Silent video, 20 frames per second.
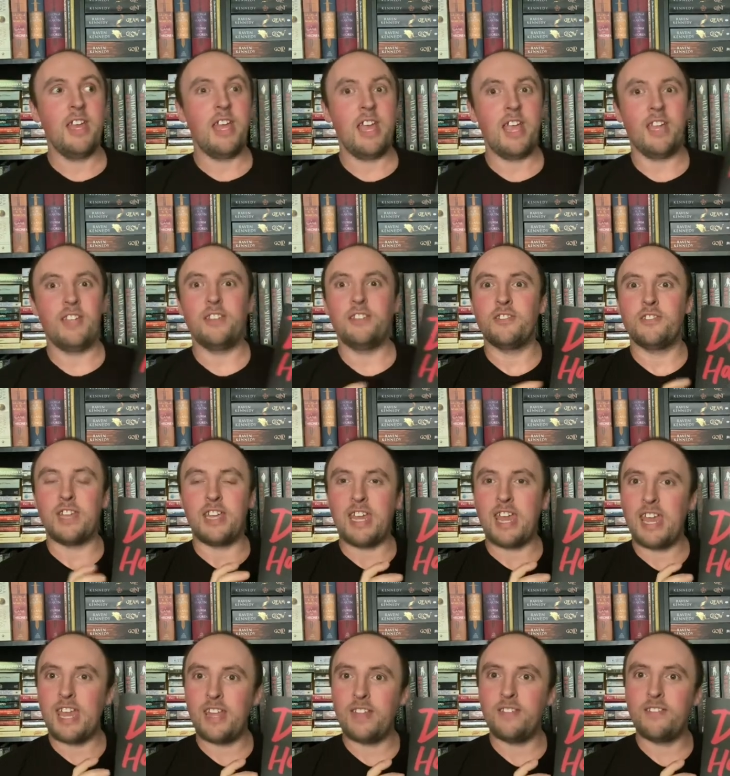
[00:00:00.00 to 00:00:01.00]
and there's like
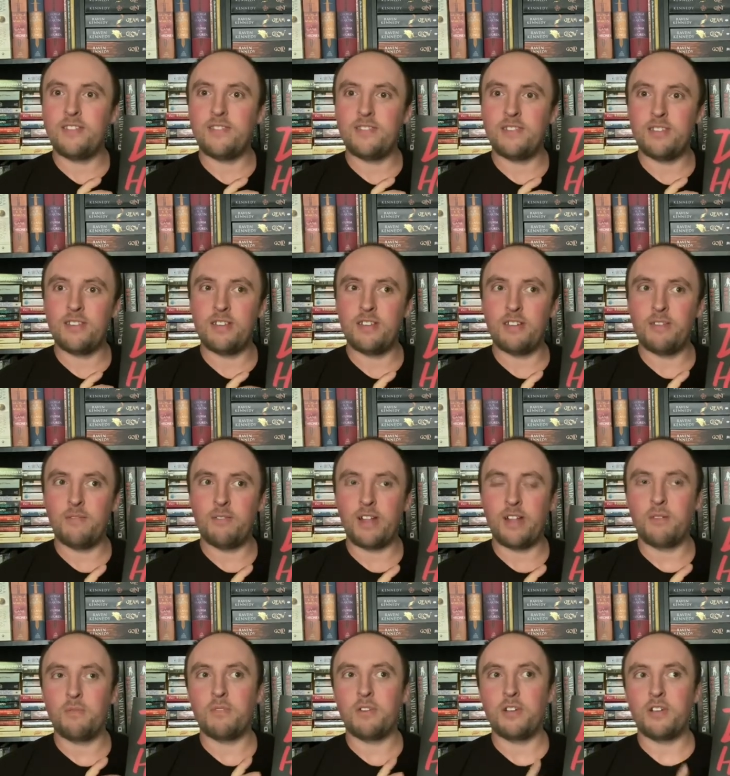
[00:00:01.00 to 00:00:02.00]
hints of
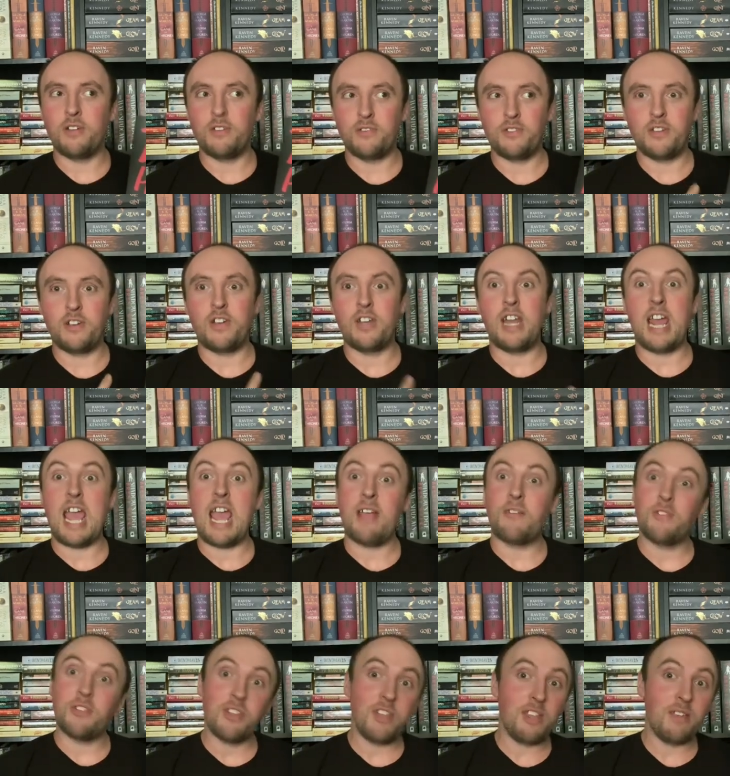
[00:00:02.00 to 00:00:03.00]
like what goes on
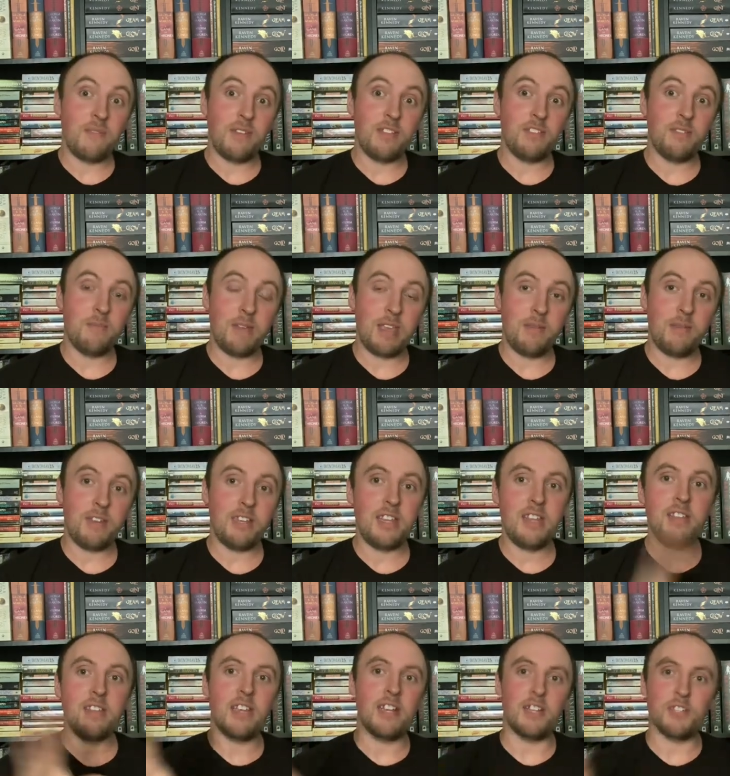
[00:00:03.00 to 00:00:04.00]
after the events of baby
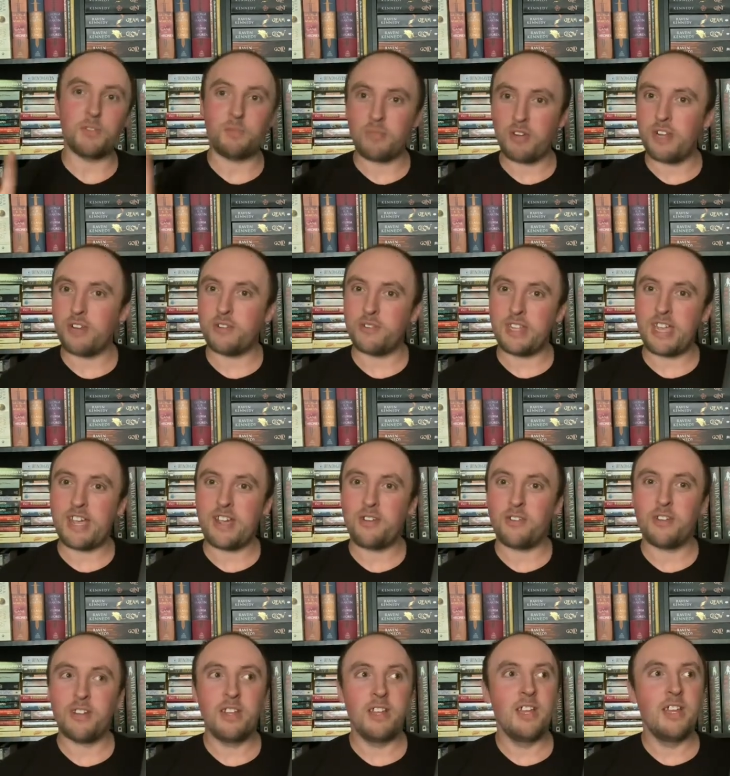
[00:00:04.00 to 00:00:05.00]
teeth kind of sprinkled
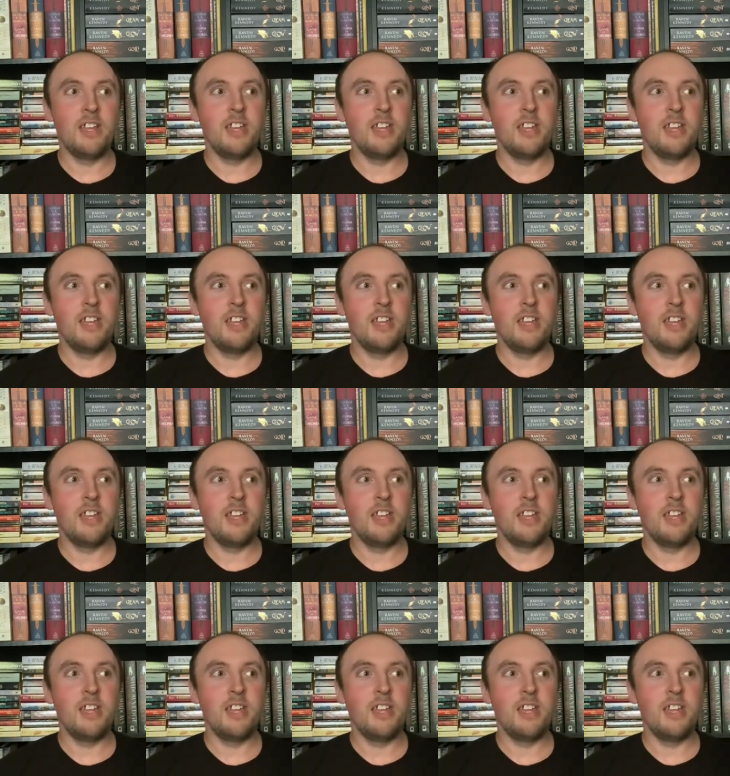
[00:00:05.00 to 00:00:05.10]
out